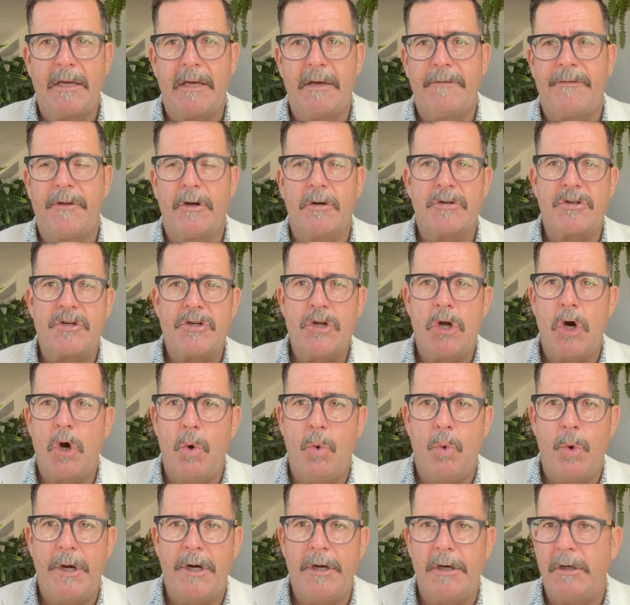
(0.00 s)
If there's no
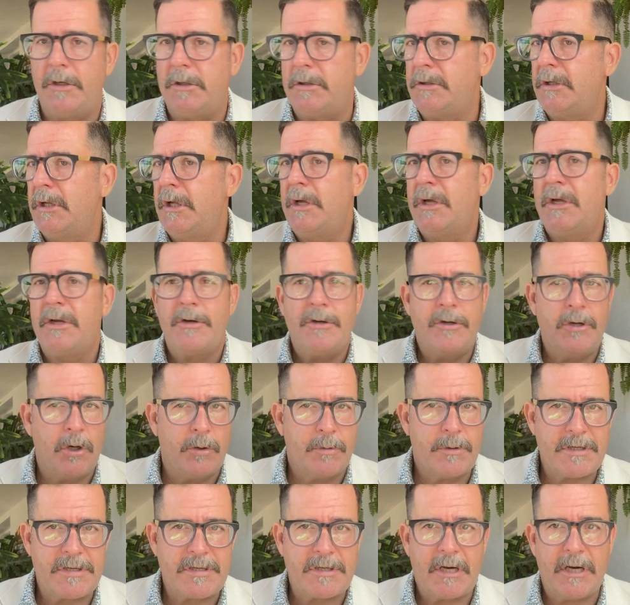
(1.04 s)
will, no
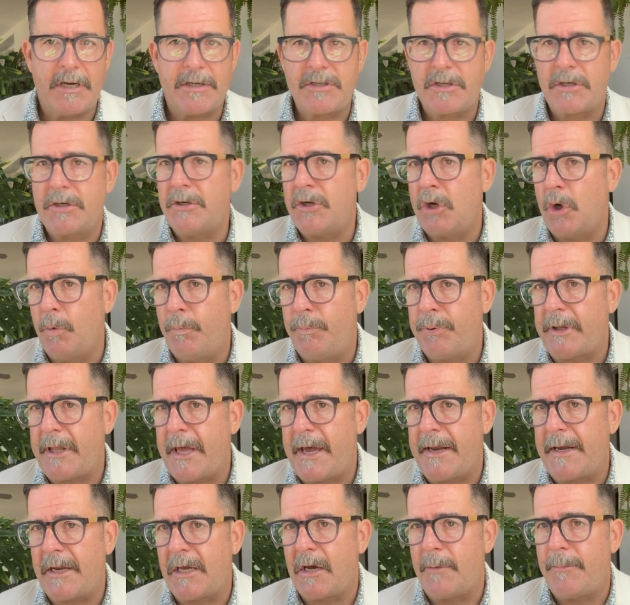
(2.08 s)
discussion, no
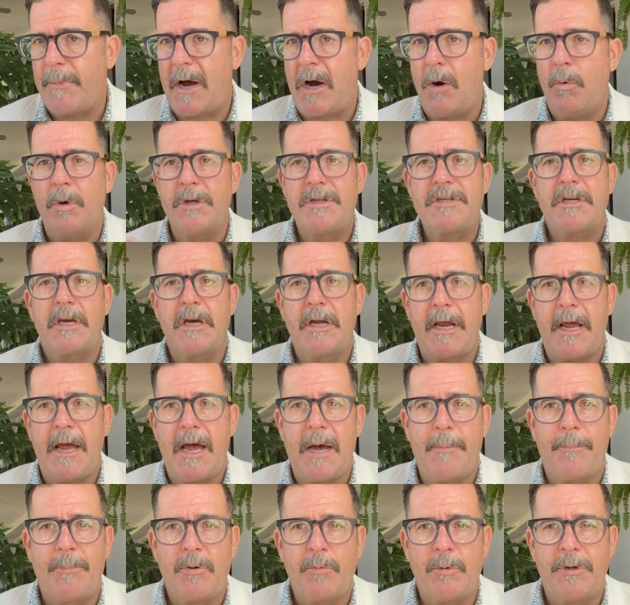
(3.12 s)
planning about what's going to
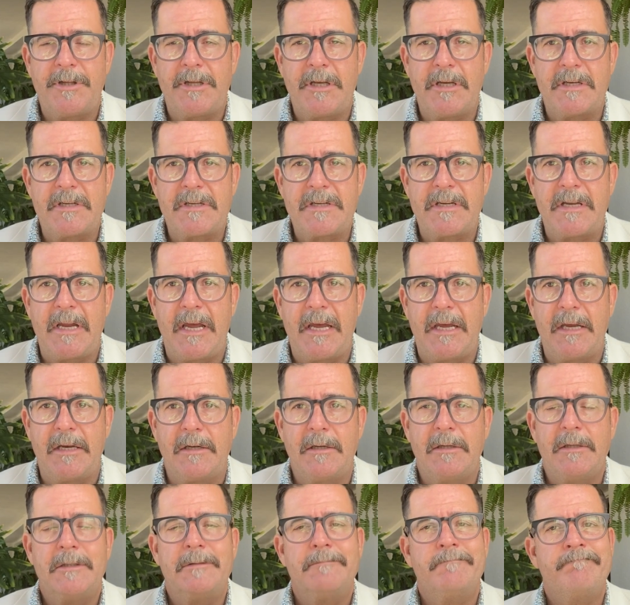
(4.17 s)
happen with the estate,